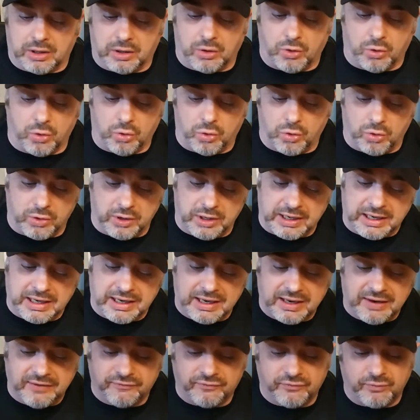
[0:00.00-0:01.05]
or
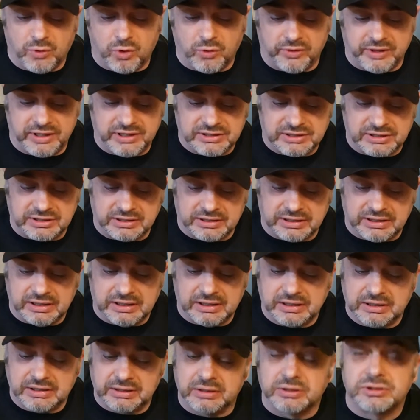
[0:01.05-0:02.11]
if more recently
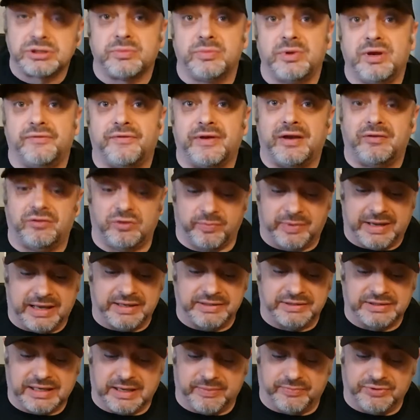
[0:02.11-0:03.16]
some of your favourite
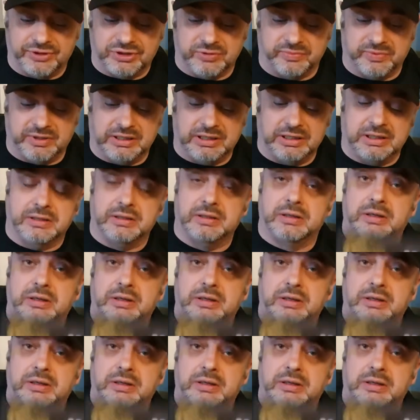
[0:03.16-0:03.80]
bands happen to be